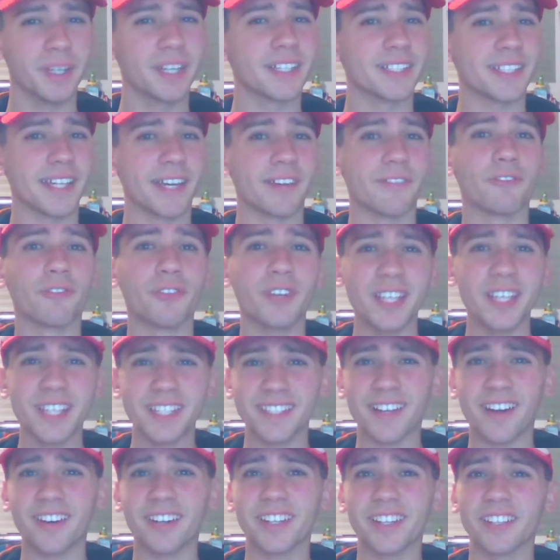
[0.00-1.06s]
because I've
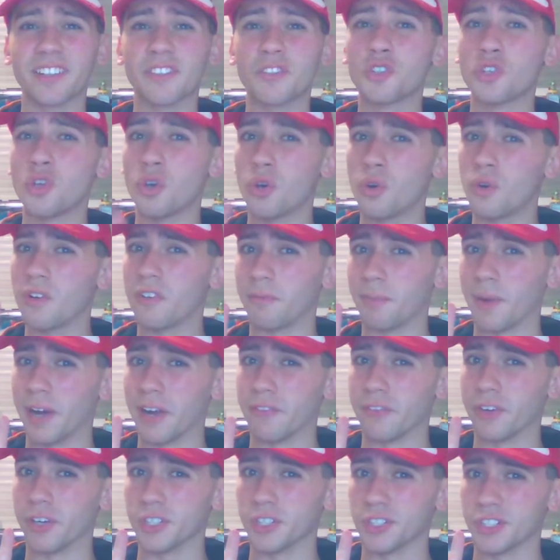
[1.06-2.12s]
restarted two of
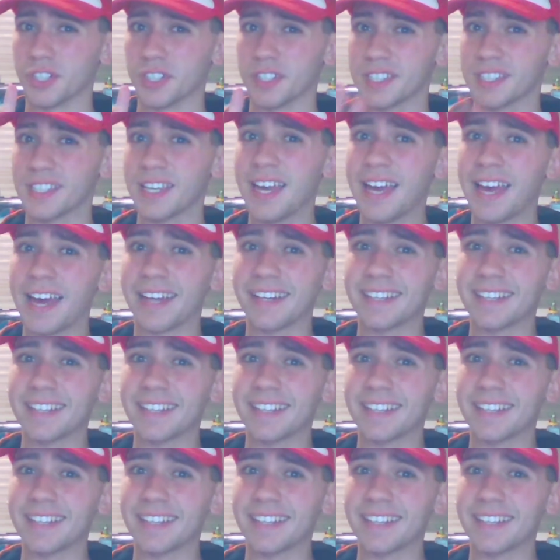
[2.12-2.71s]
my versions